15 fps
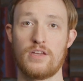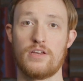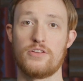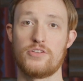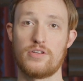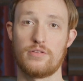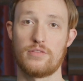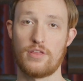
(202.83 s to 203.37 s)

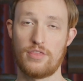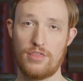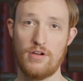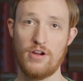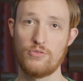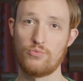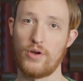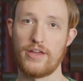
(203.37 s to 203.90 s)
So the
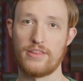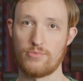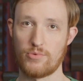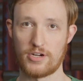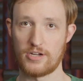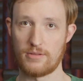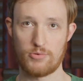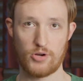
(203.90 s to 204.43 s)
third way that
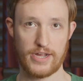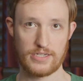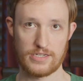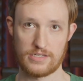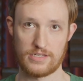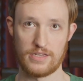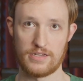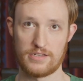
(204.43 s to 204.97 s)
we're going to
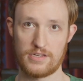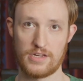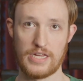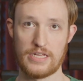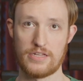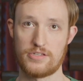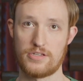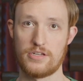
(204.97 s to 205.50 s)
practice this
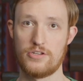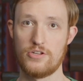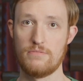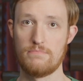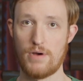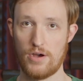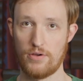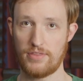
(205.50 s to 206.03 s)
is to do
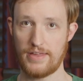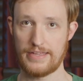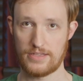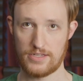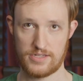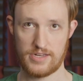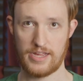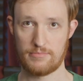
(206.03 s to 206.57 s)
both at
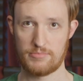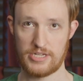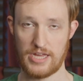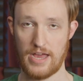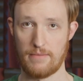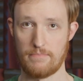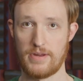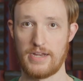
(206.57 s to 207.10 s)
the same
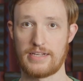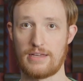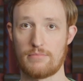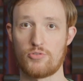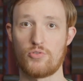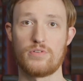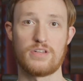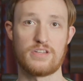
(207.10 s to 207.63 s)
time, meaning I'm
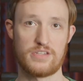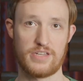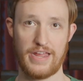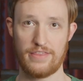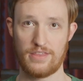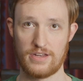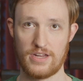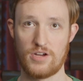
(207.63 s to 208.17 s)
going to
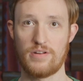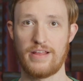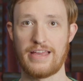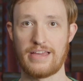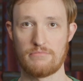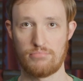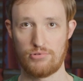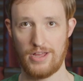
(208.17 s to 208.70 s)
say the note
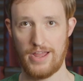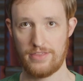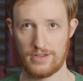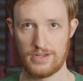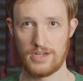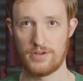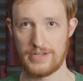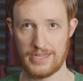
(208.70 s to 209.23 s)
and play the
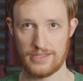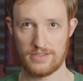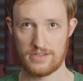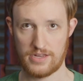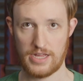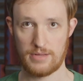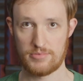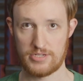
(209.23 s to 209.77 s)
note at the
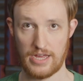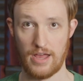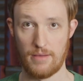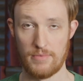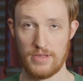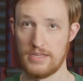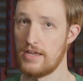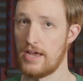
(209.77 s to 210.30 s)
same
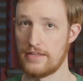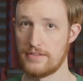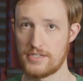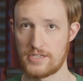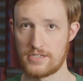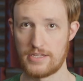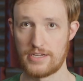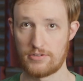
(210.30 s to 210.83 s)
time. And this
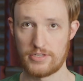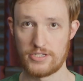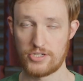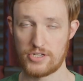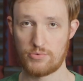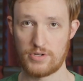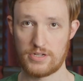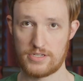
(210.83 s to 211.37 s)
is literally
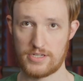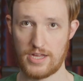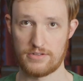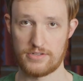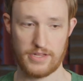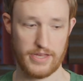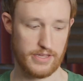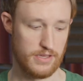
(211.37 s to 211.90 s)
just what it
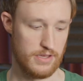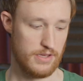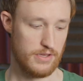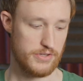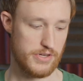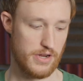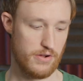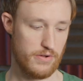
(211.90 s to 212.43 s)
sounds like.
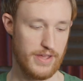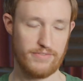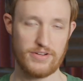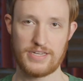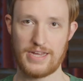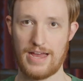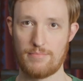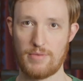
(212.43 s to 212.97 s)
So every
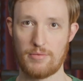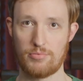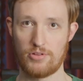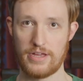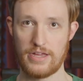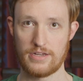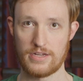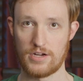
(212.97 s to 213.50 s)
time I
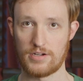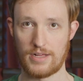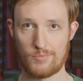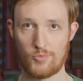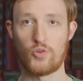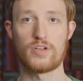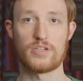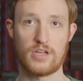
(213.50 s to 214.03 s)
play a note, I'm
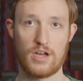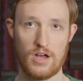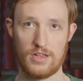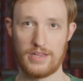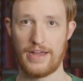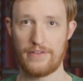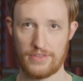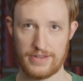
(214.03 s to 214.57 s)
going to
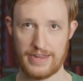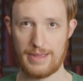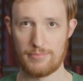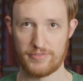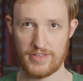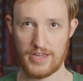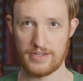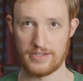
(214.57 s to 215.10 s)
call out the name
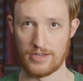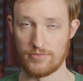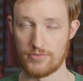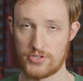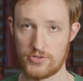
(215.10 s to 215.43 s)
of that note.